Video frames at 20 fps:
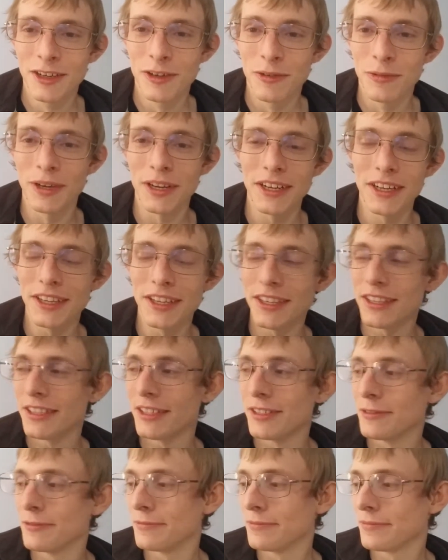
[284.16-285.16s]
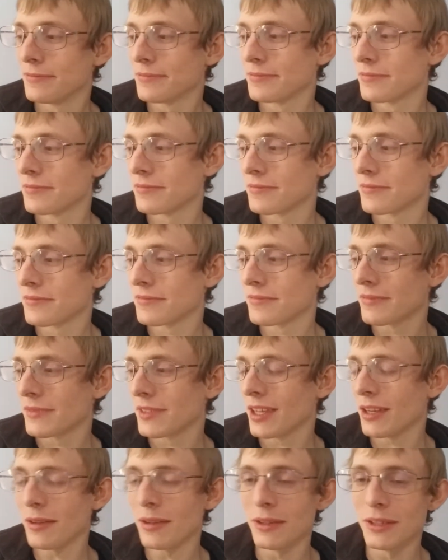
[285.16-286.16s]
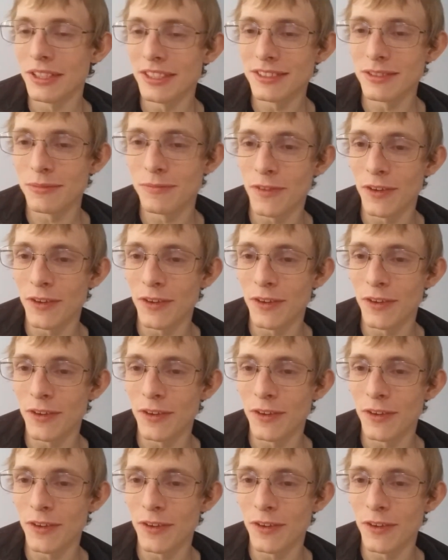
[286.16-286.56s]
We're going to... I'm going to link some